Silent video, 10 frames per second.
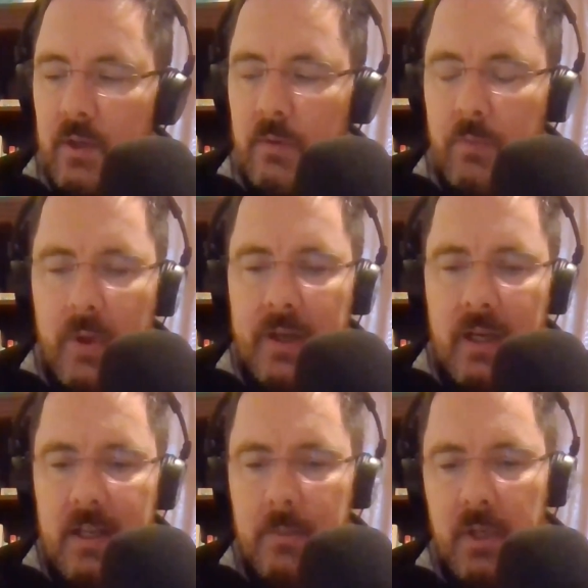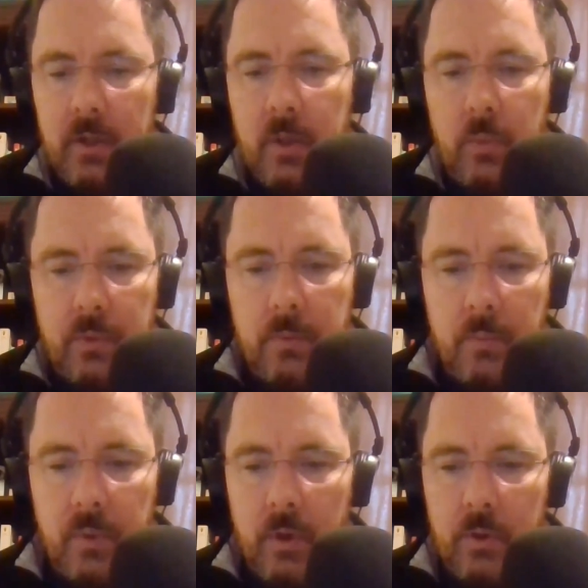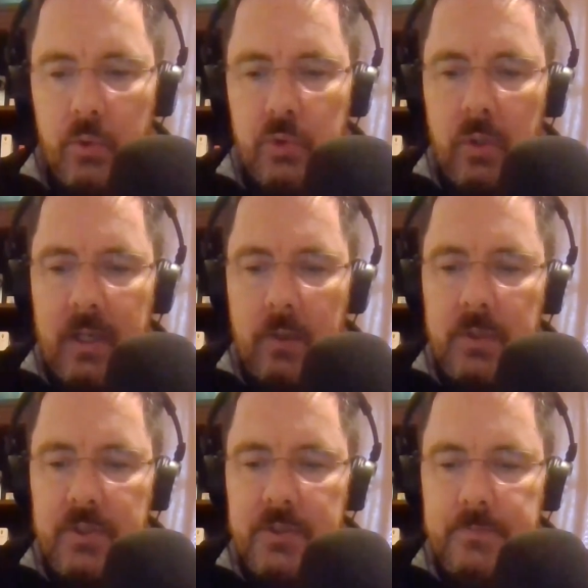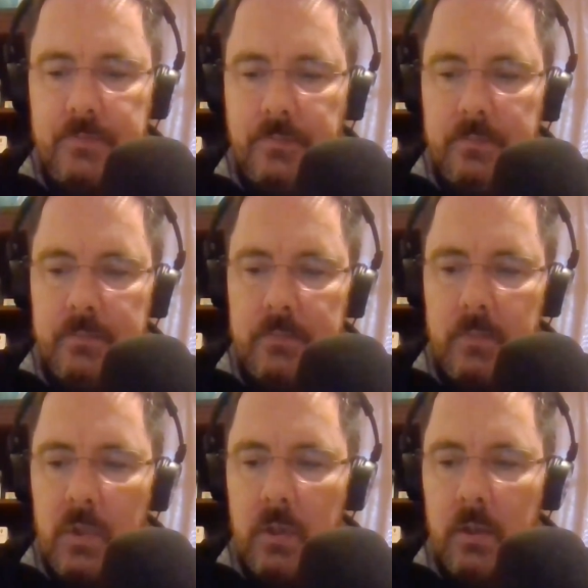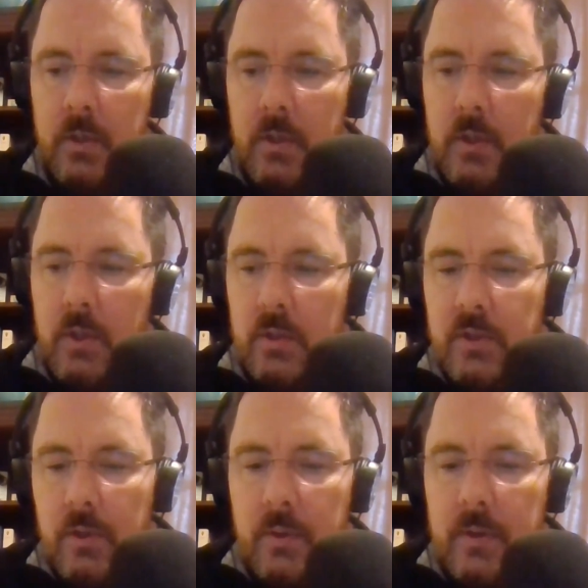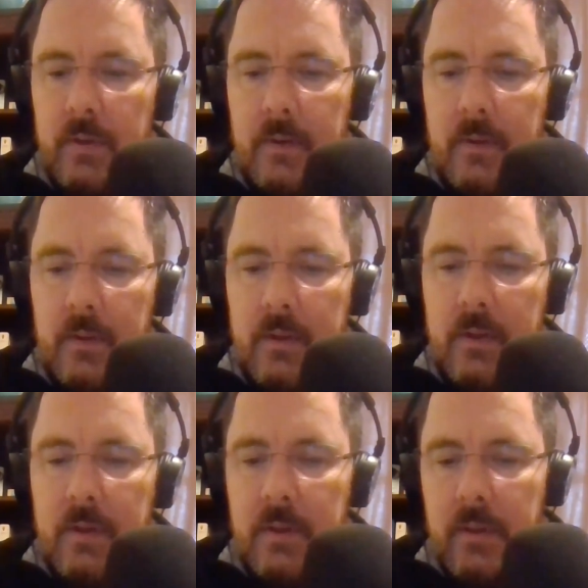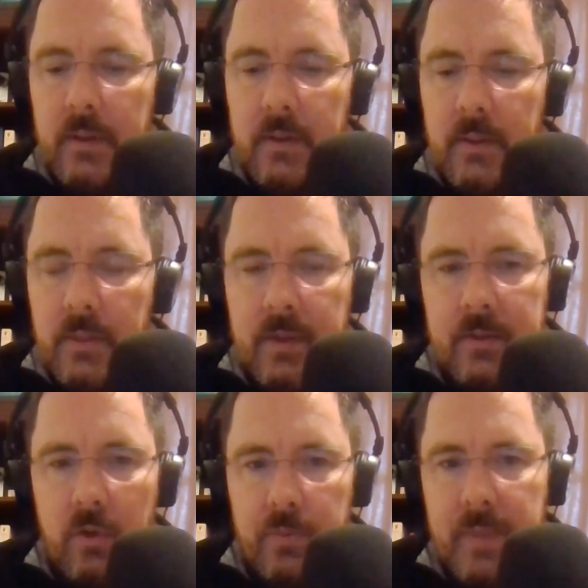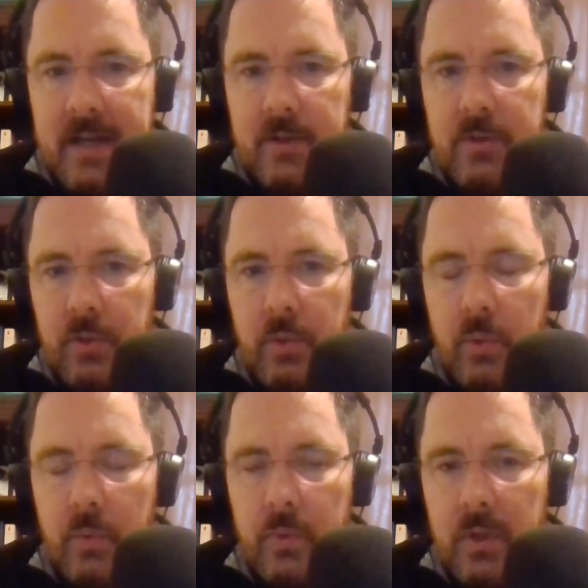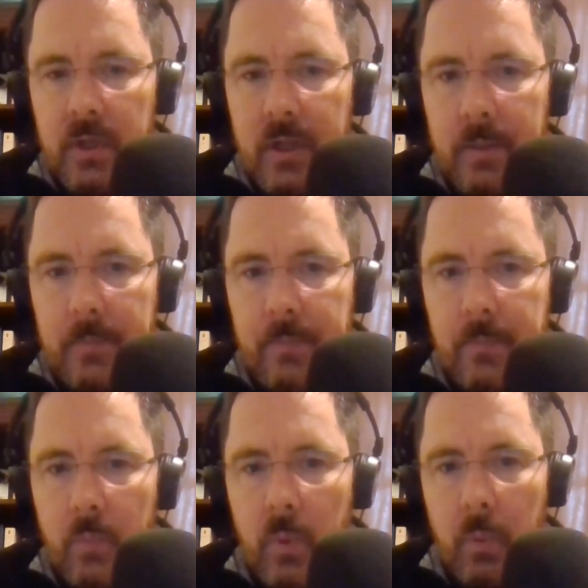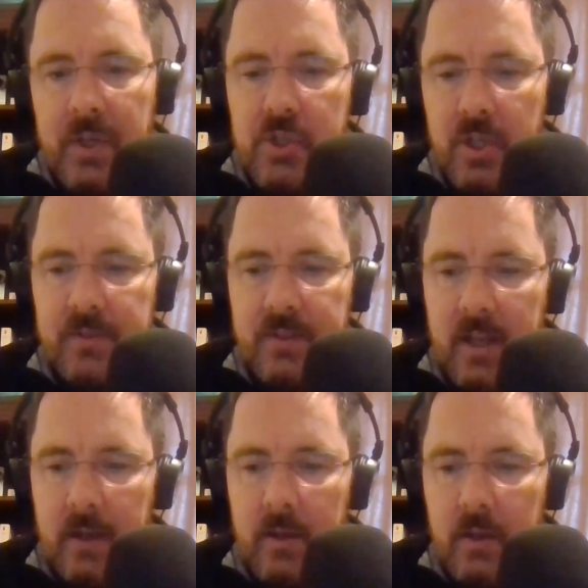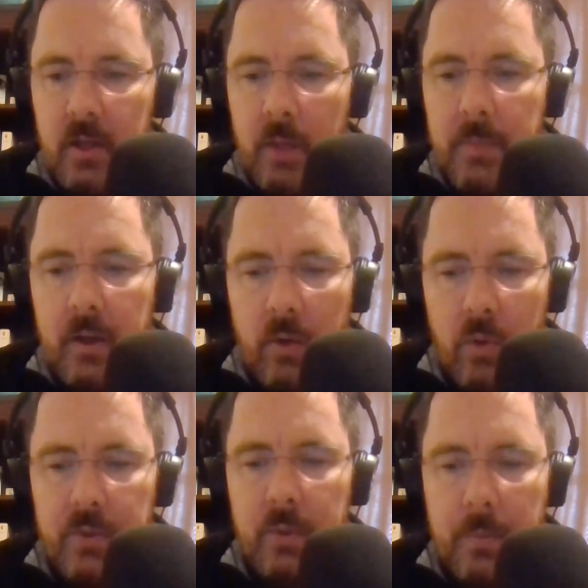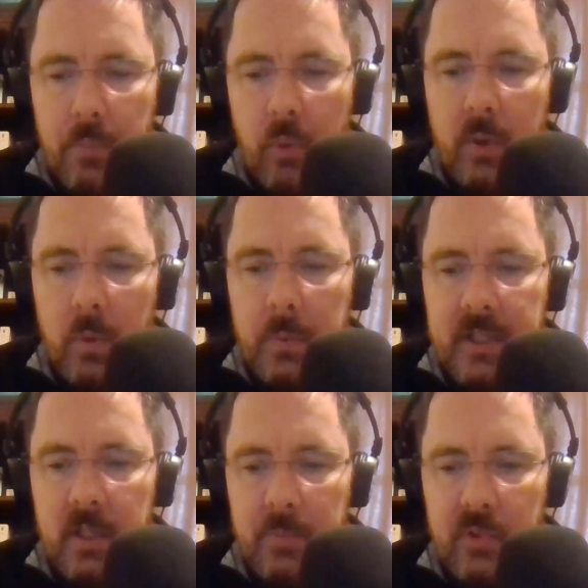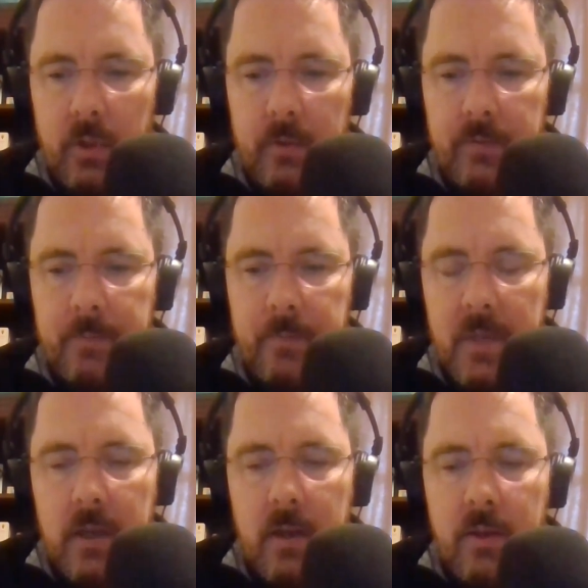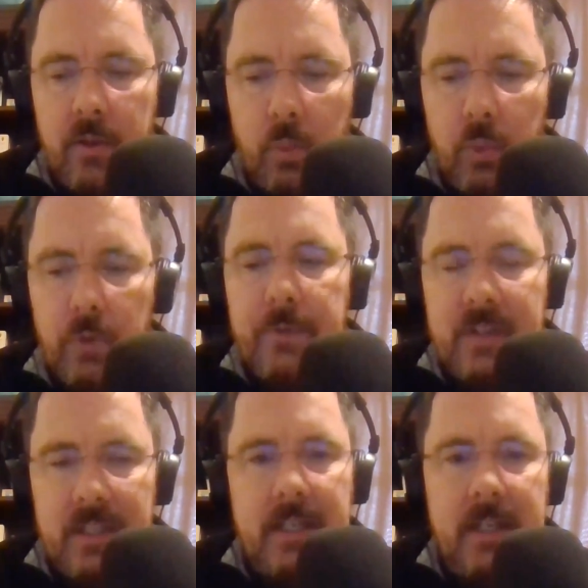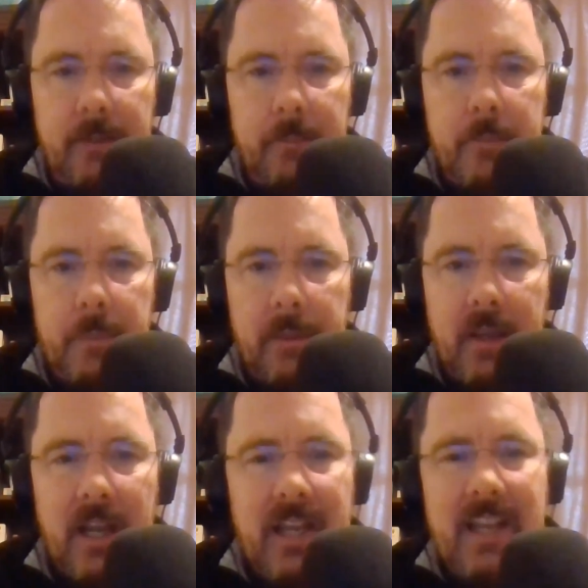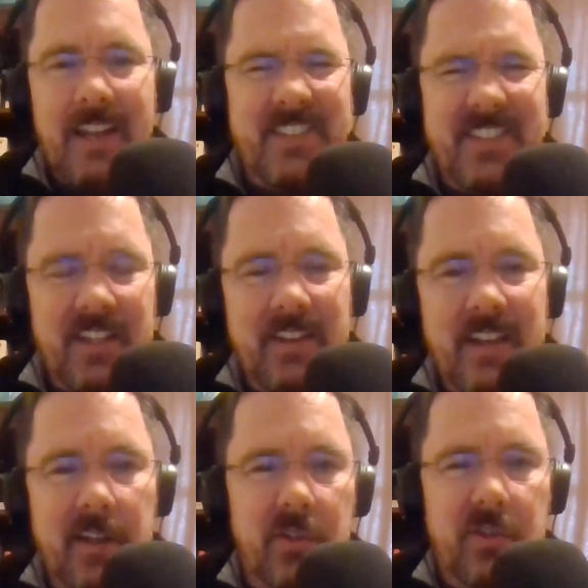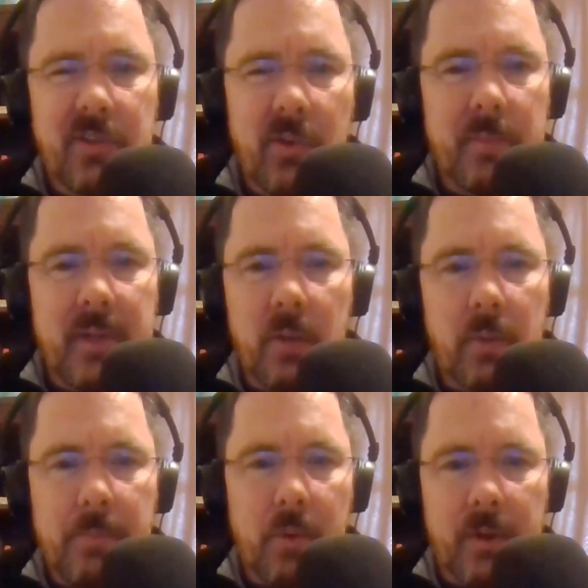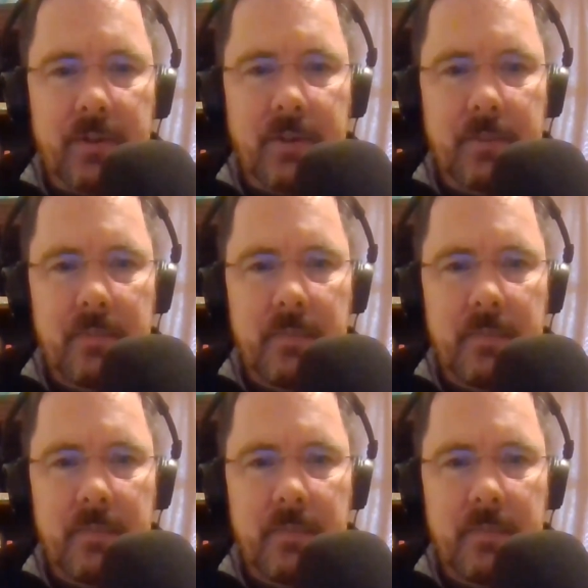avoid liability with our neutral language. So this goes back to what we just said about only reporting what we can observe. The roof is leaking. I have seen that in so many reports.